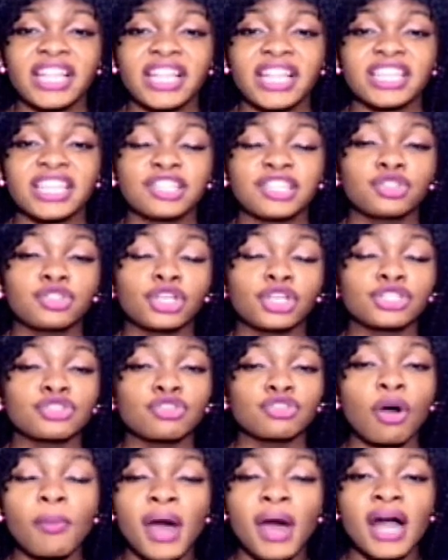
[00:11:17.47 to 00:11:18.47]
it is just
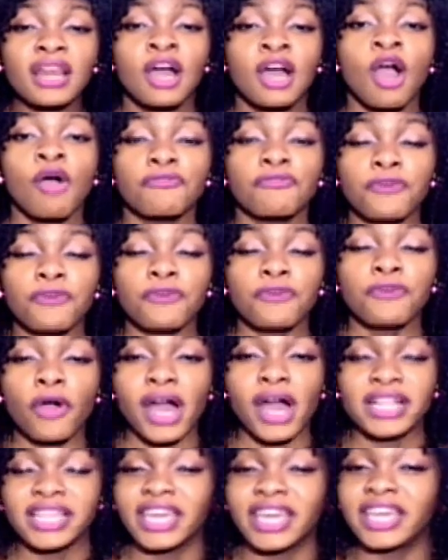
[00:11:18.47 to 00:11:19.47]
normal for
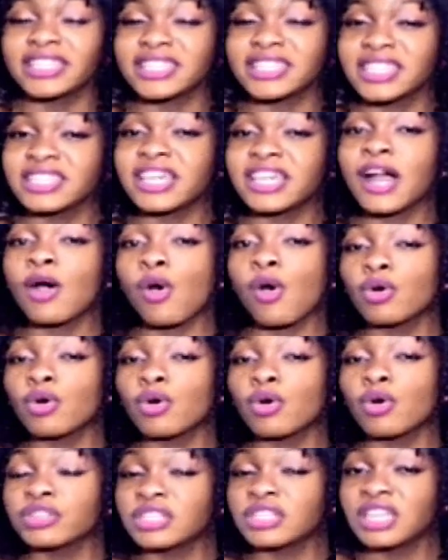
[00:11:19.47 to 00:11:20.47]
an
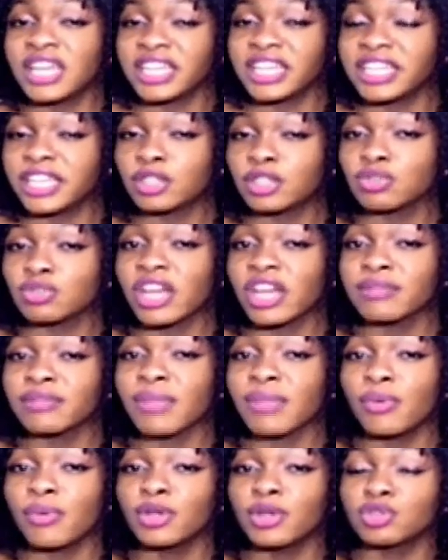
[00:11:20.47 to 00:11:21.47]
18-year-old lady to
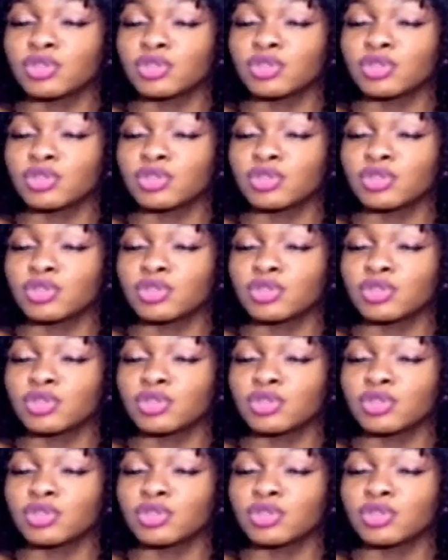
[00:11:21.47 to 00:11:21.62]
get married